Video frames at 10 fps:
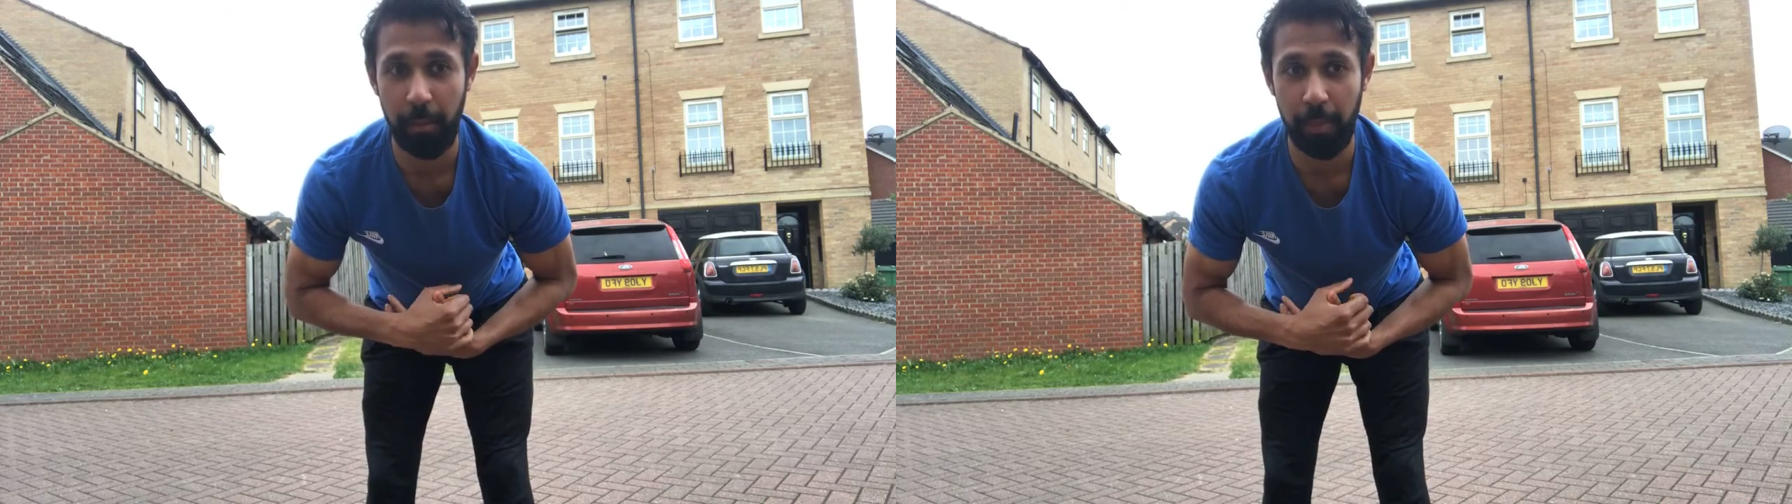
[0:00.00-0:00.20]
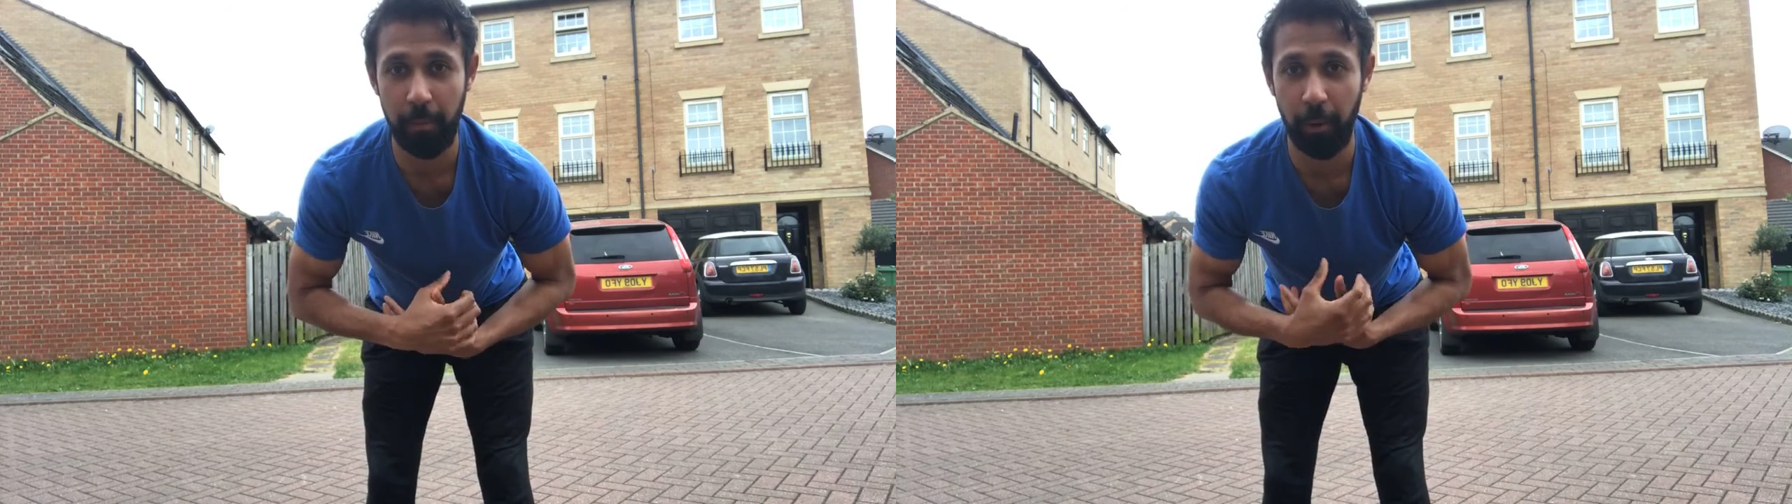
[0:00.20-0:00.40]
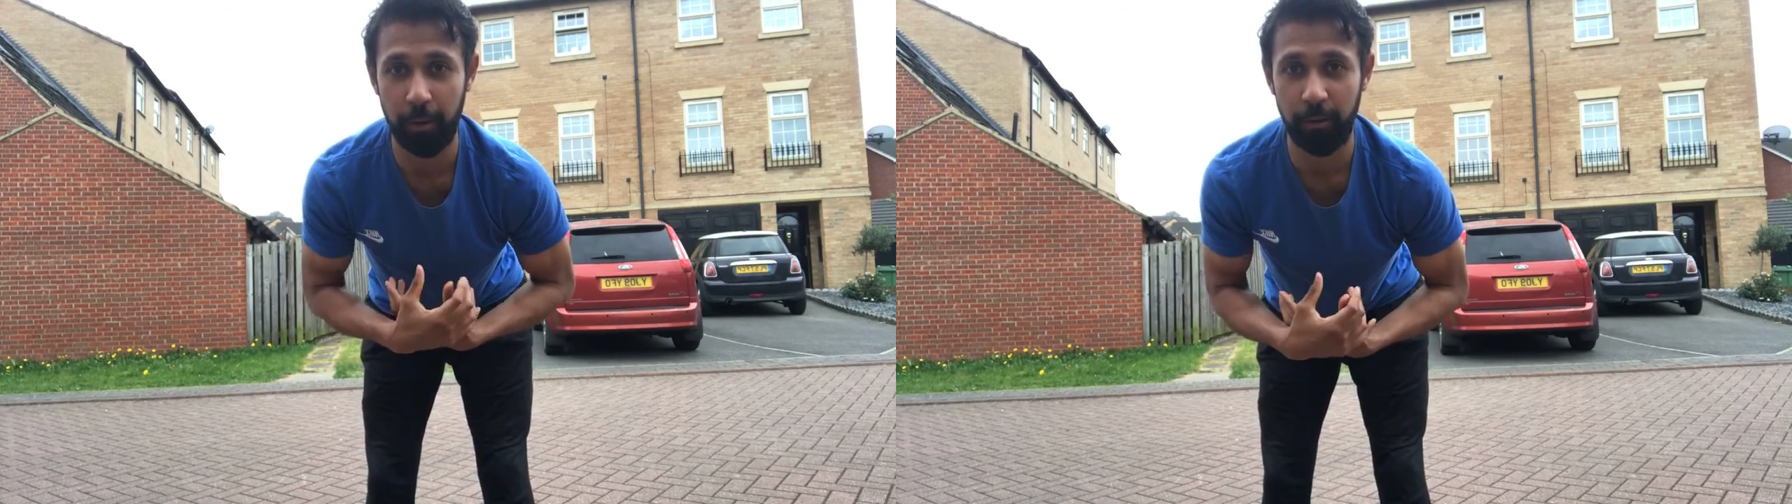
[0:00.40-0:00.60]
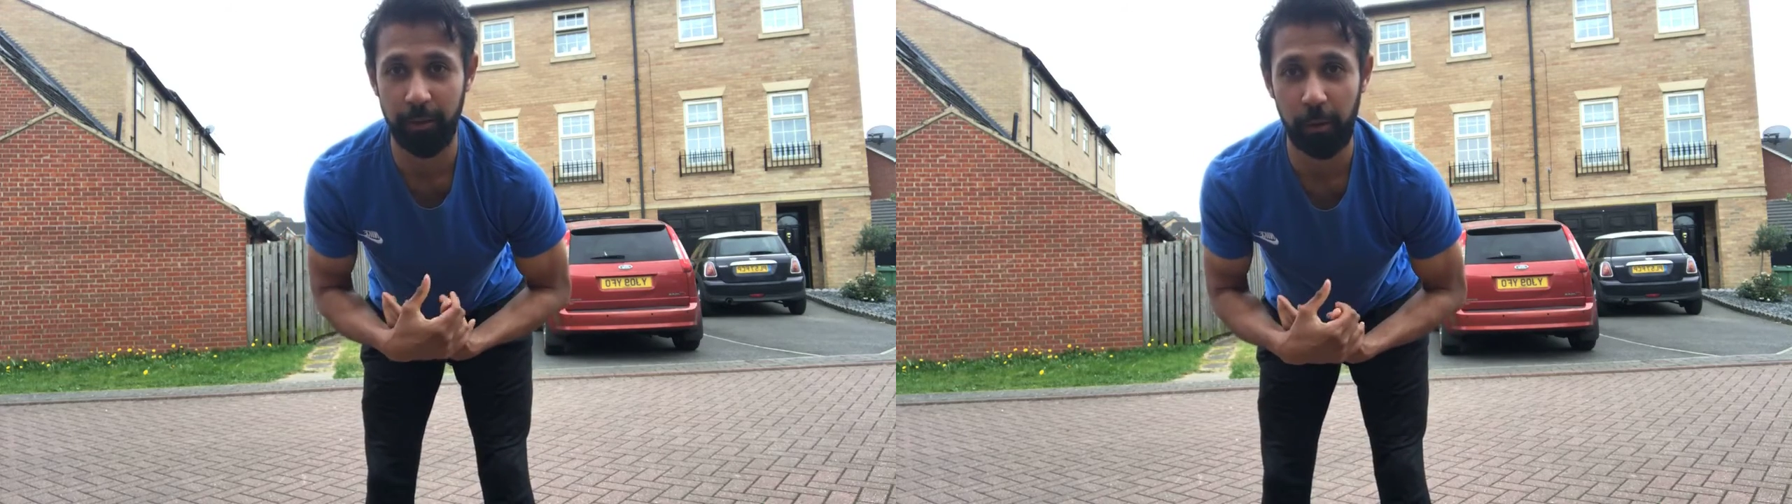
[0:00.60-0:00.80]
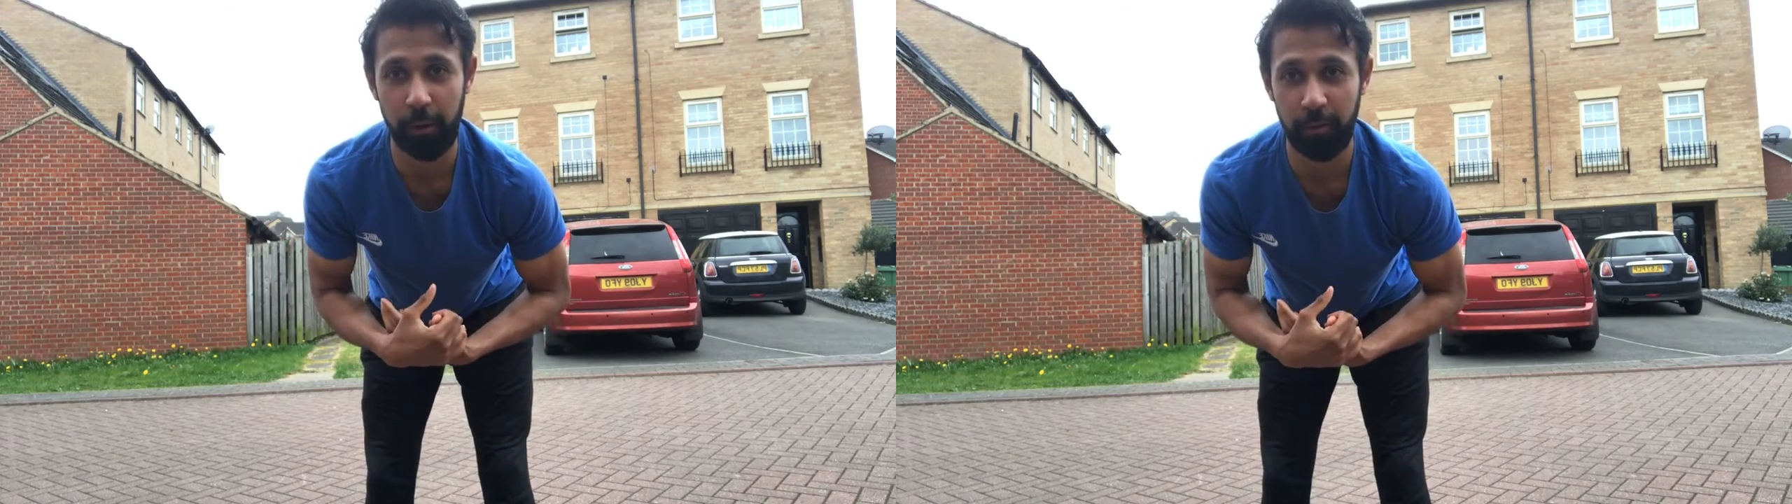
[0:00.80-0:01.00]
the body's
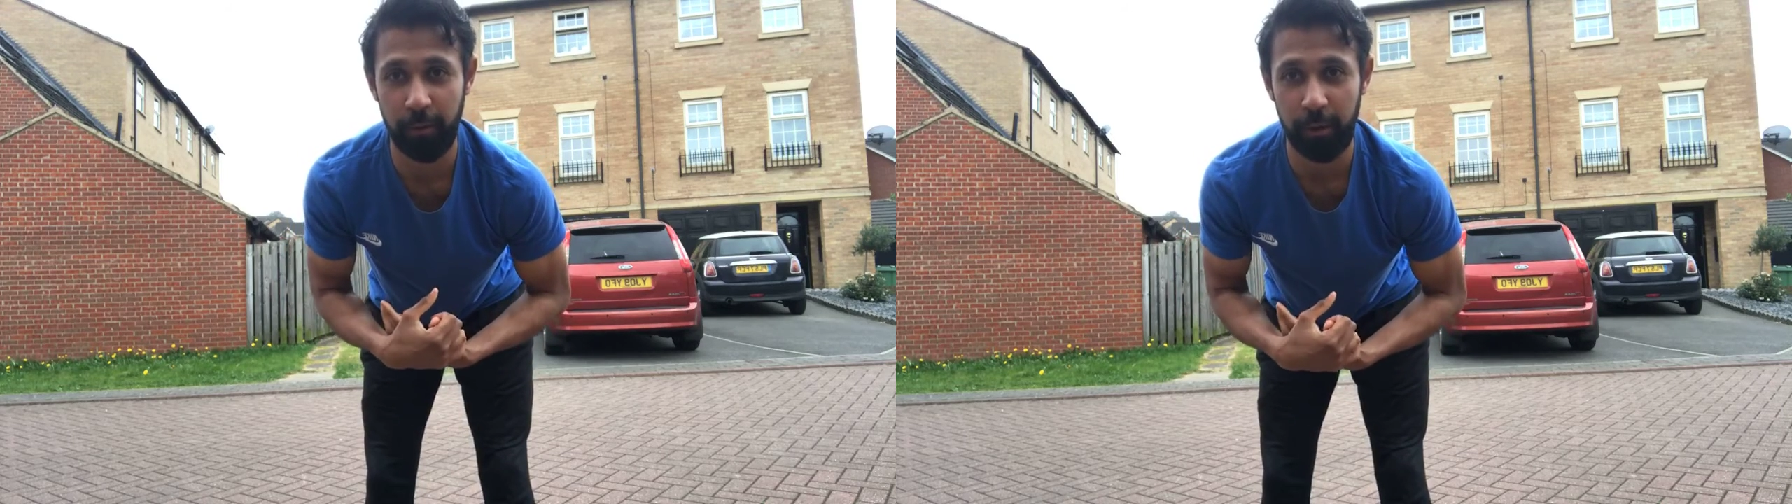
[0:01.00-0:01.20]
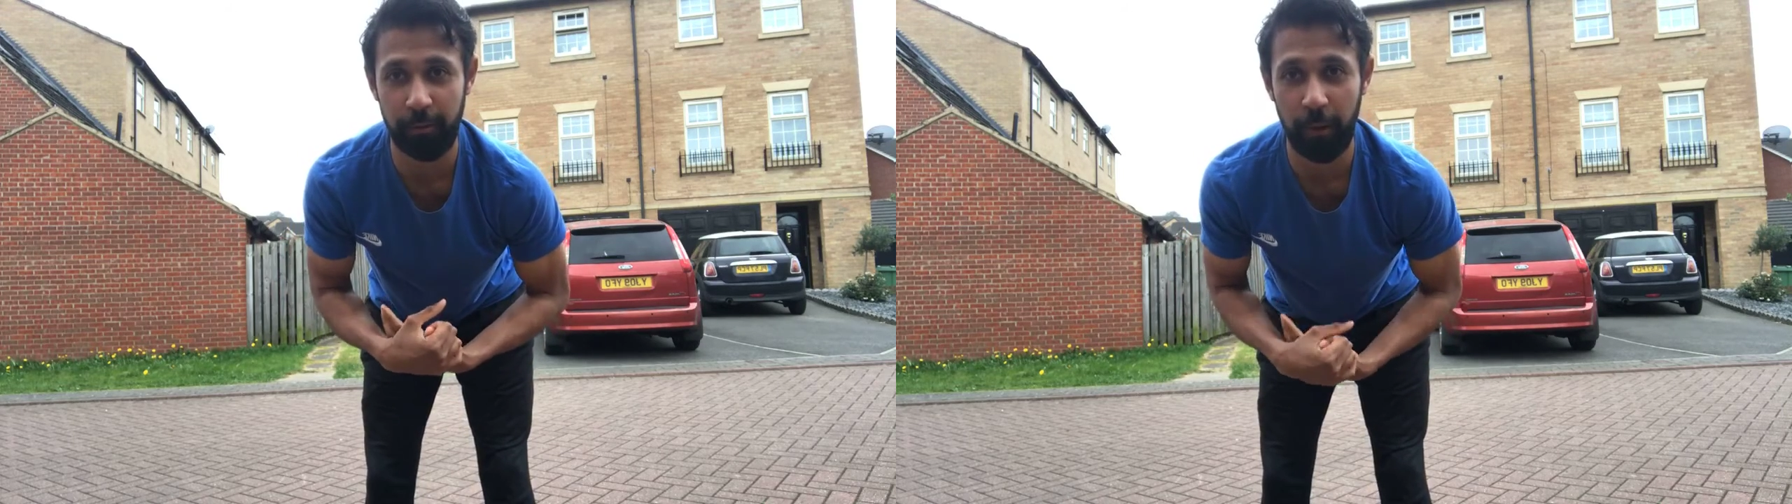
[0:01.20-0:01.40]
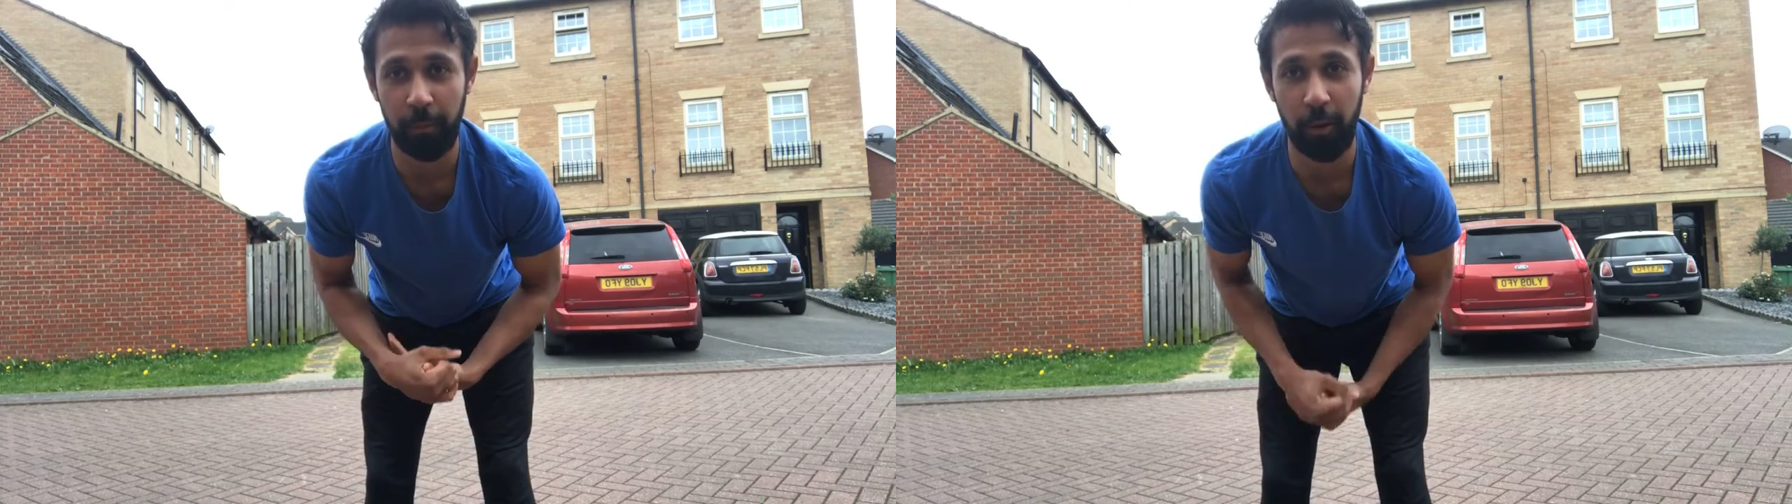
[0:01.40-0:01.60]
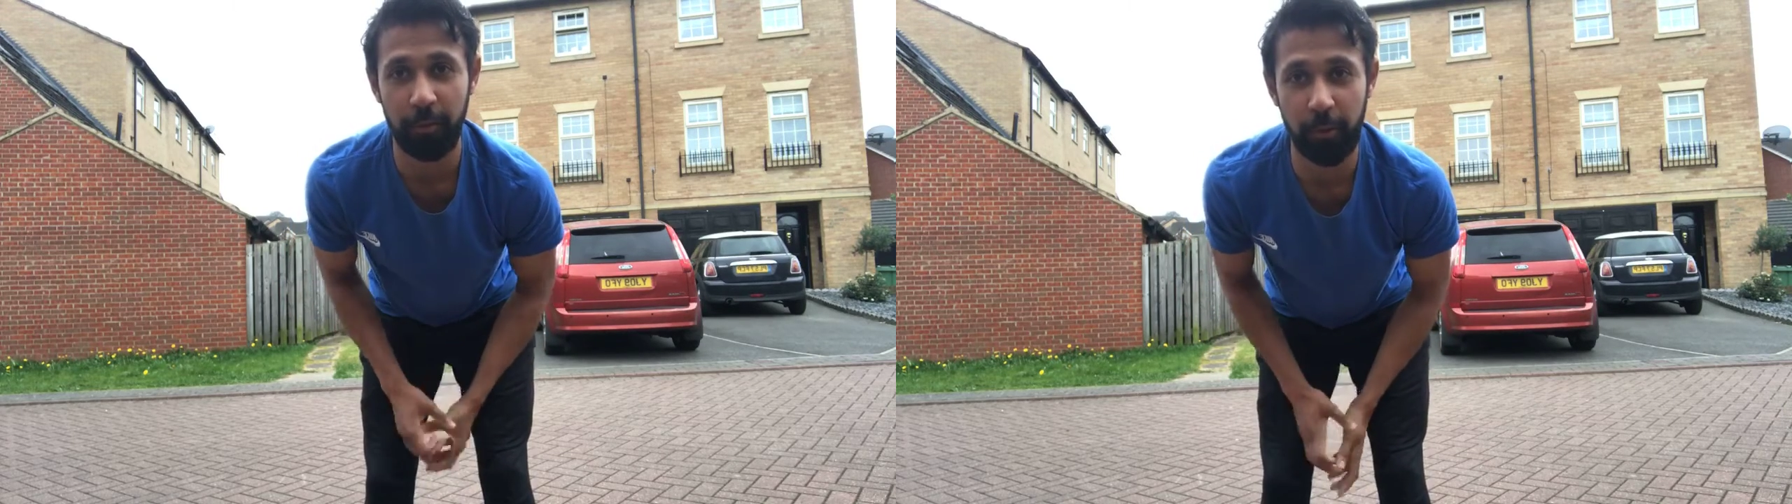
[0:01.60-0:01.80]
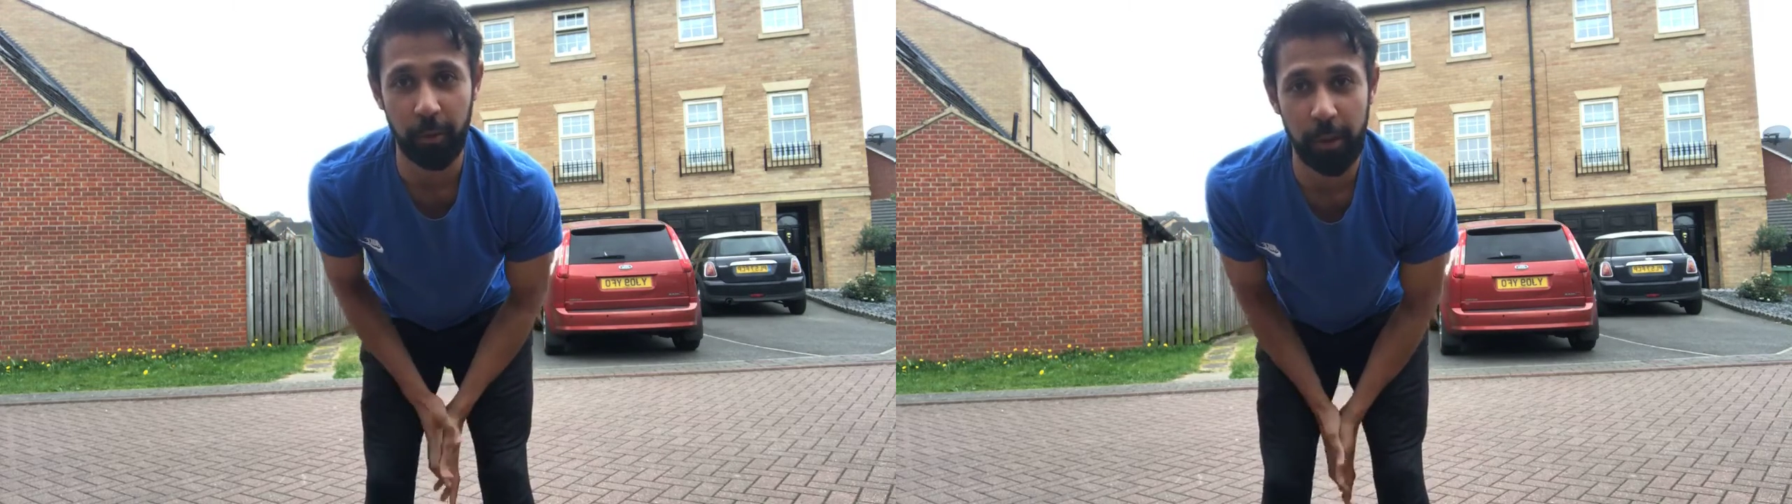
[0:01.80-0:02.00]
felt different. It's felt more
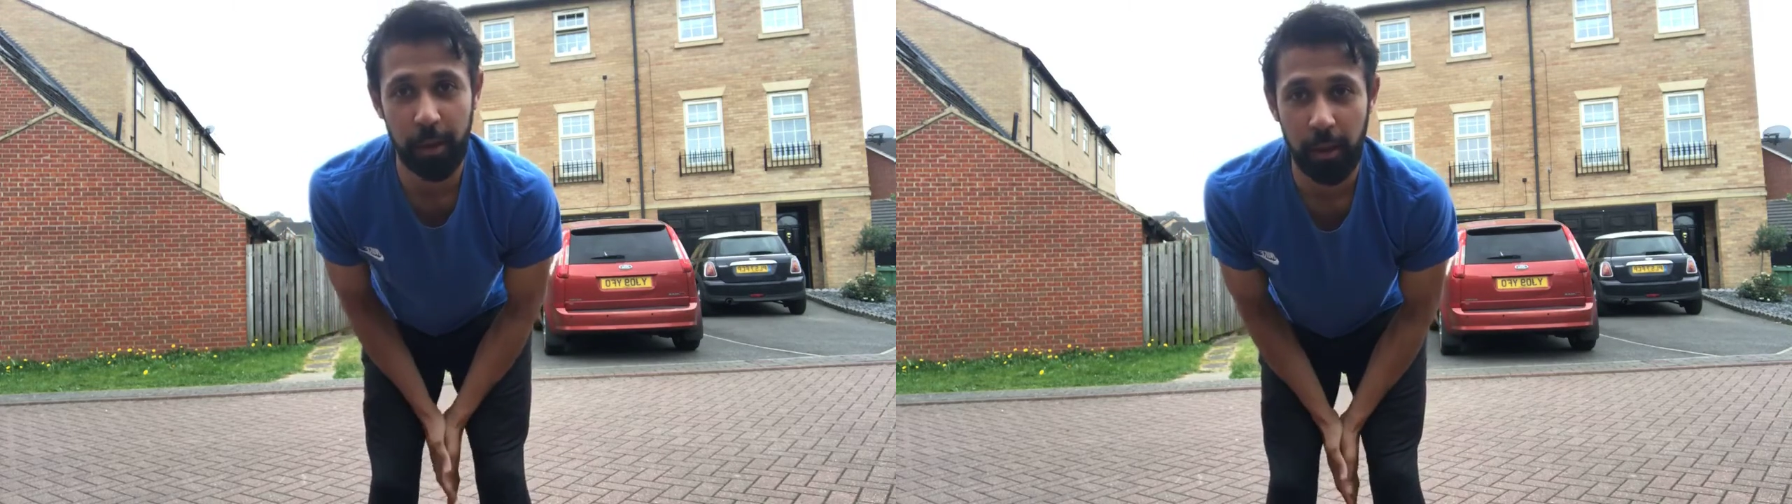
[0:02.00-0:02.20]
fluid.